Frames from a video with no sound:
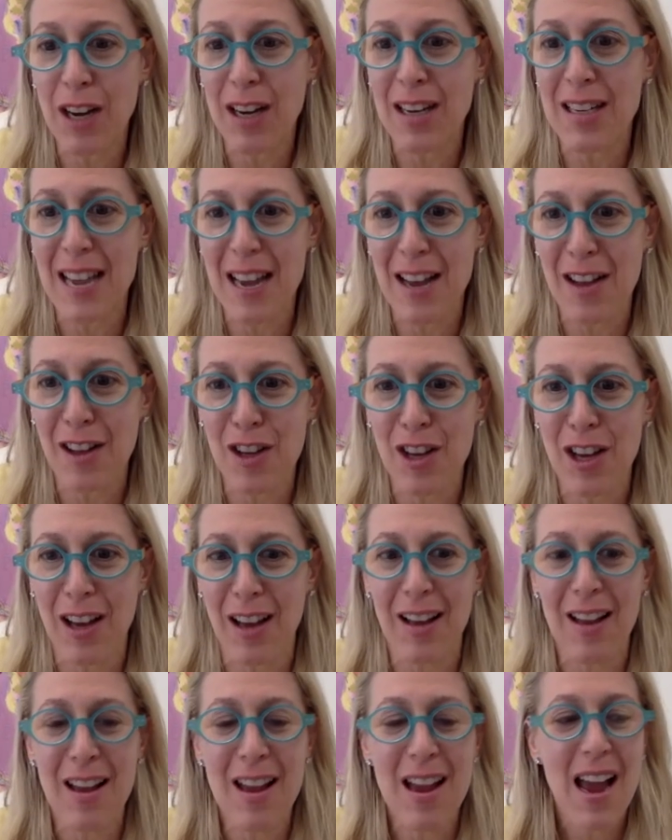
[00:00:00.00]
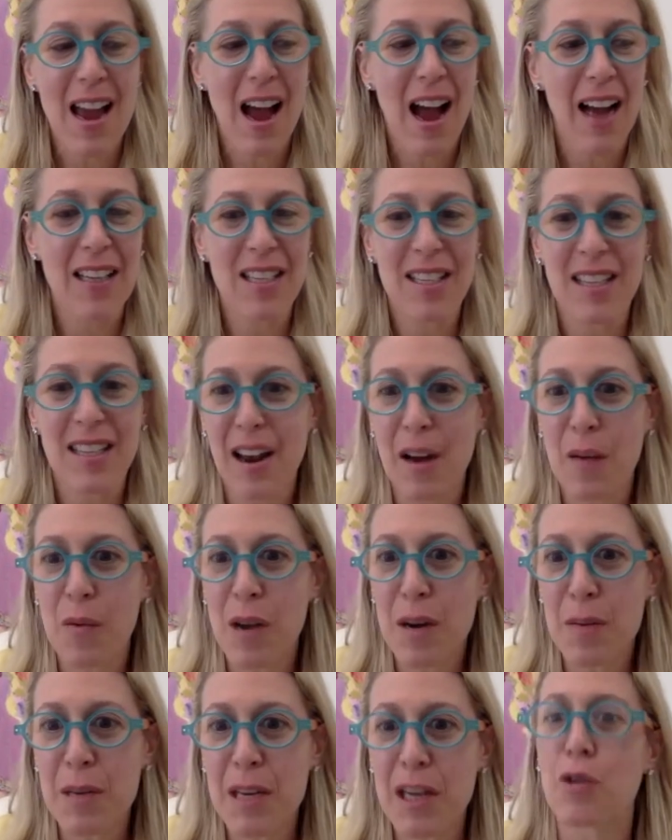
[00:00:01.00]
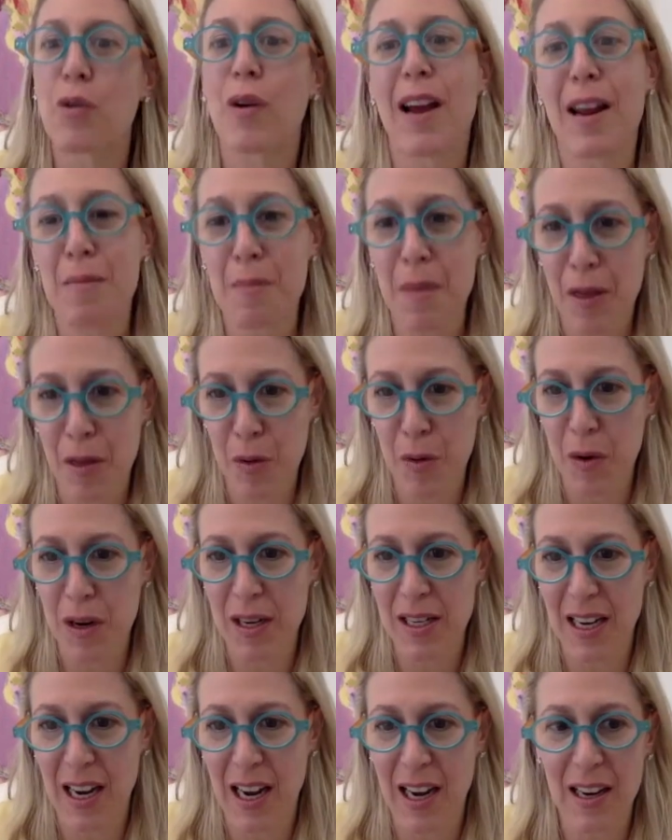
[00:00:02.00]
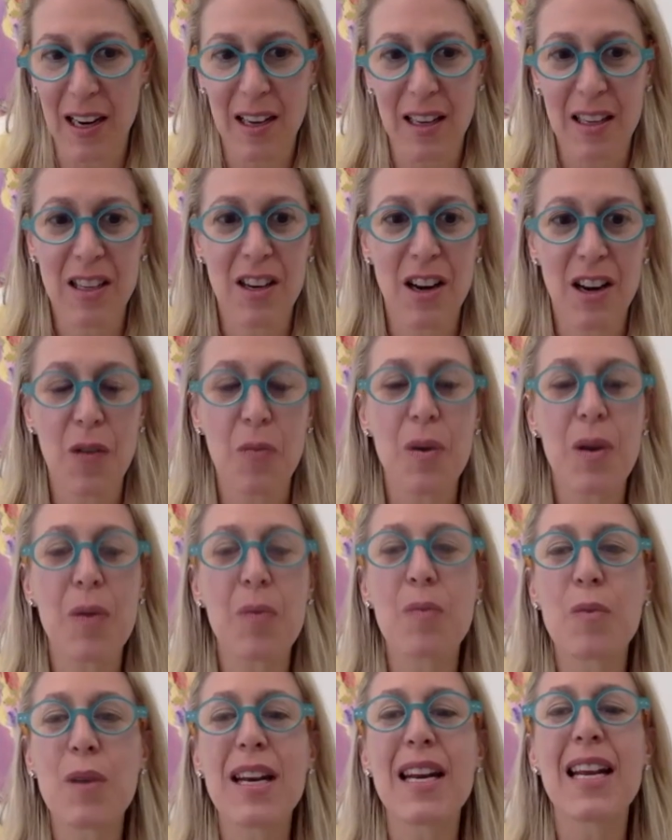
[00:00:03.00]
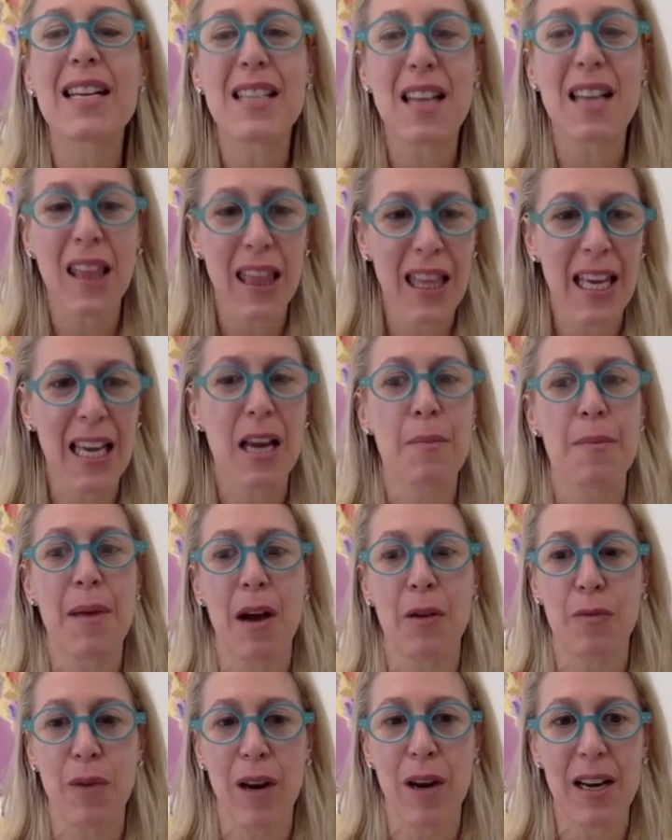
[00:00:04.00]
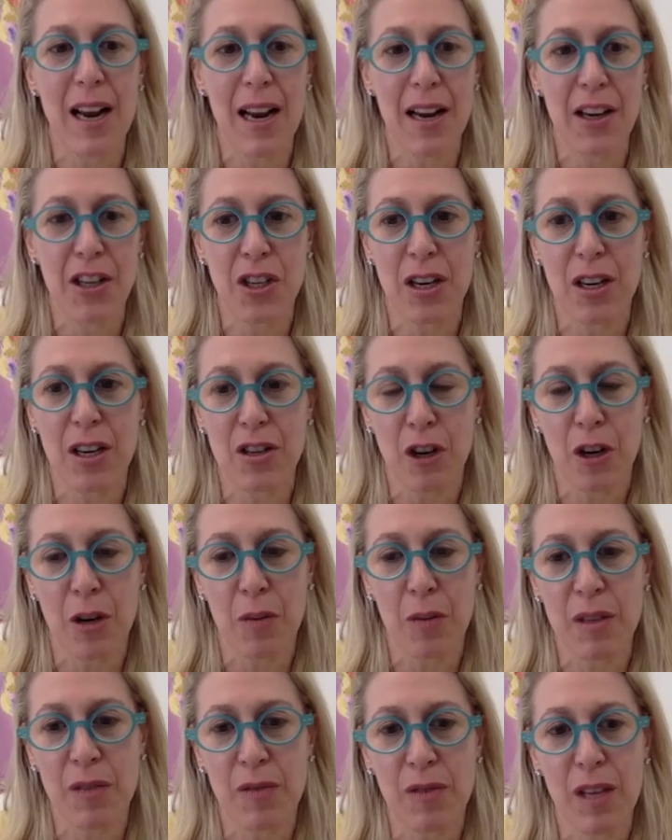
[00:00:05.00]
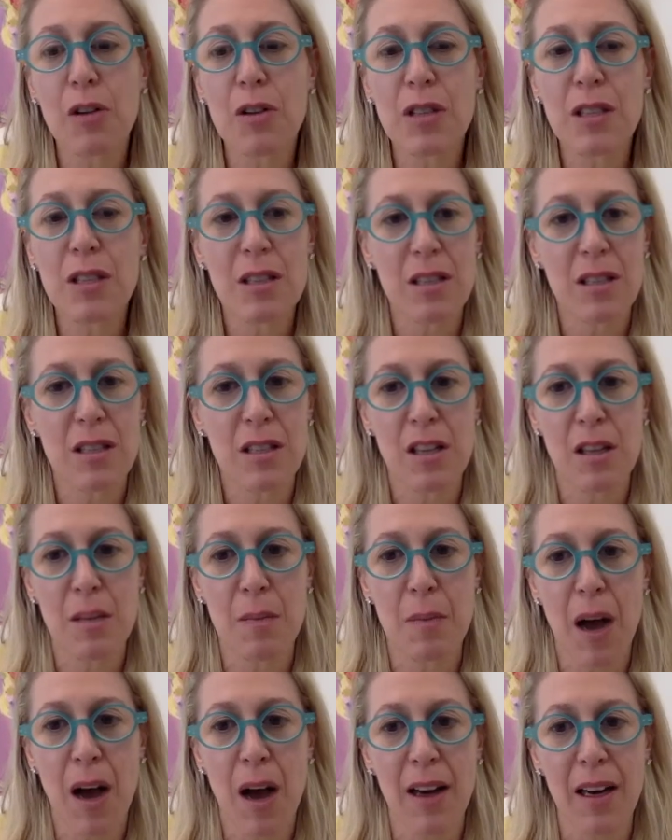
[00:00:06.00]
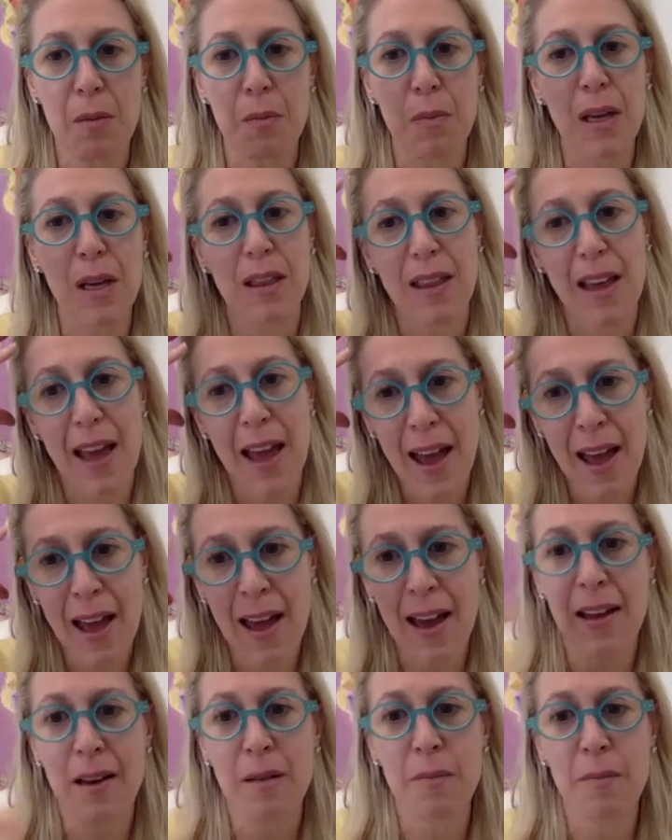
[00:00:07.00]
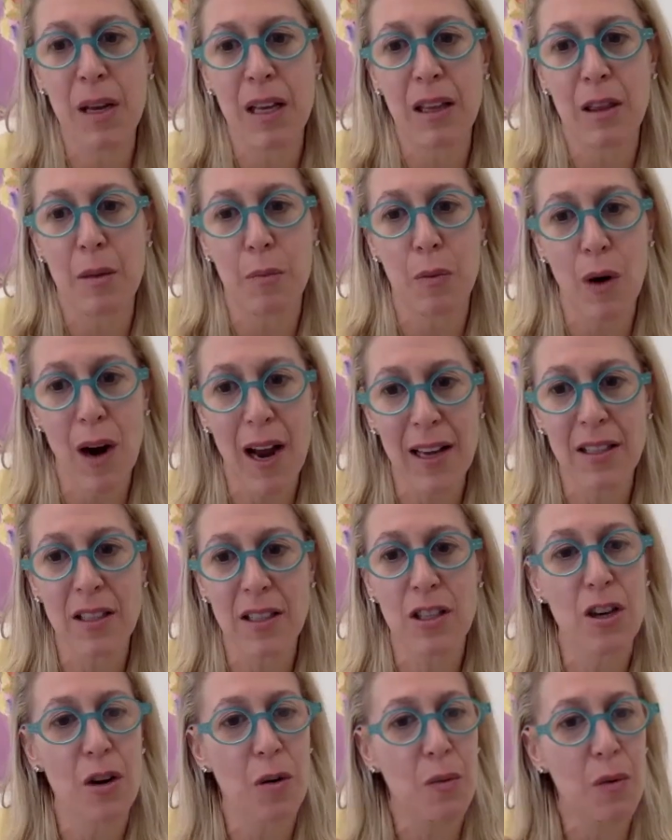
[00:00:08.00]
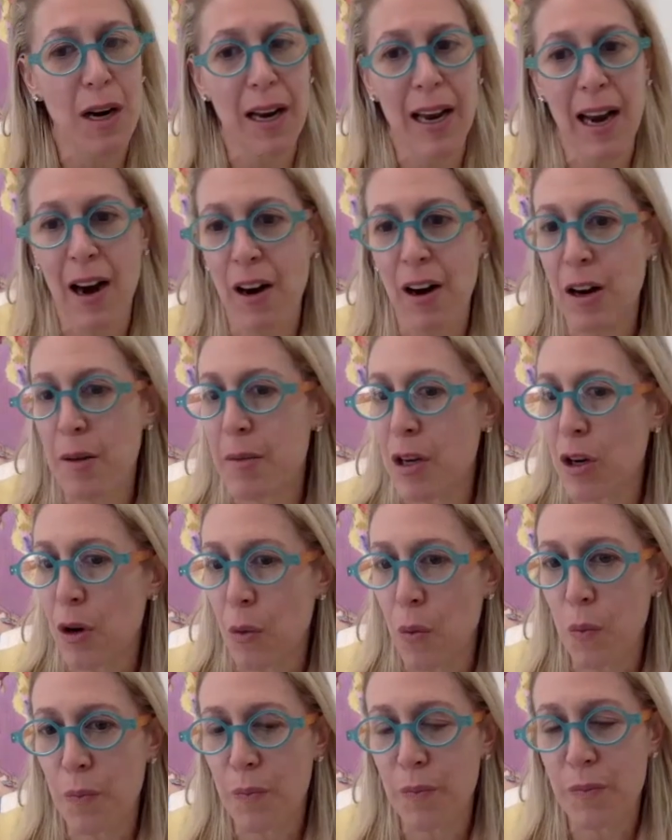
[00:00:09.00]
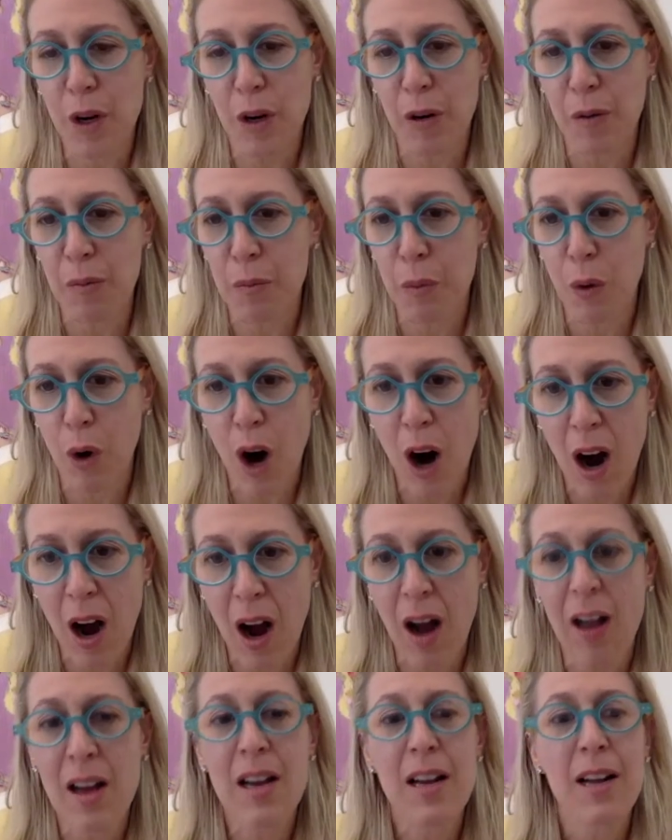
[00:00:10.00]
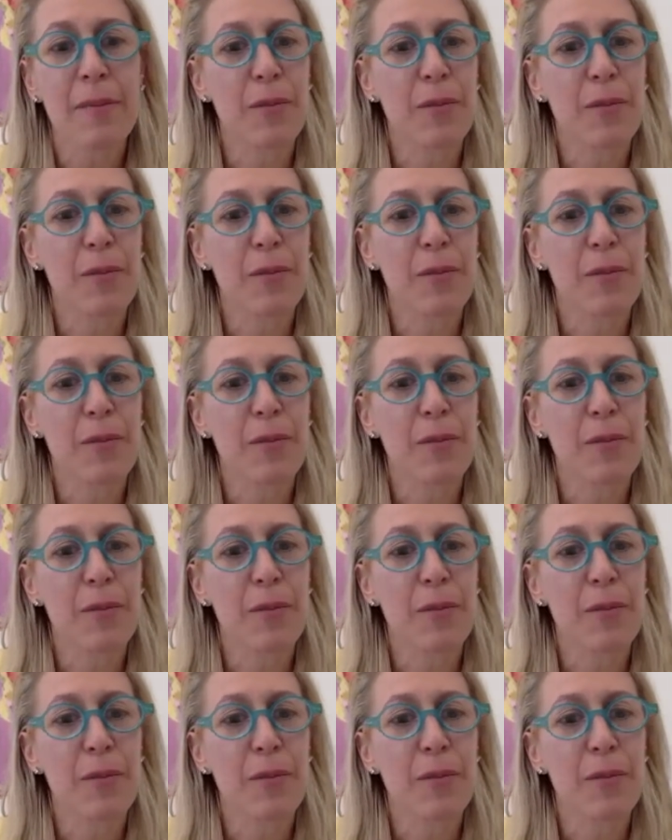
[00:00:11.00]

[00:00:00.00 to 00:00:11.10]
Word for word: genitalia. I say I want to be a grandmother one day. You know, we, we need to think about radiation in terms of closeness to the body, be it the head, be it the breasts. You don't want to carry them in your, your bra.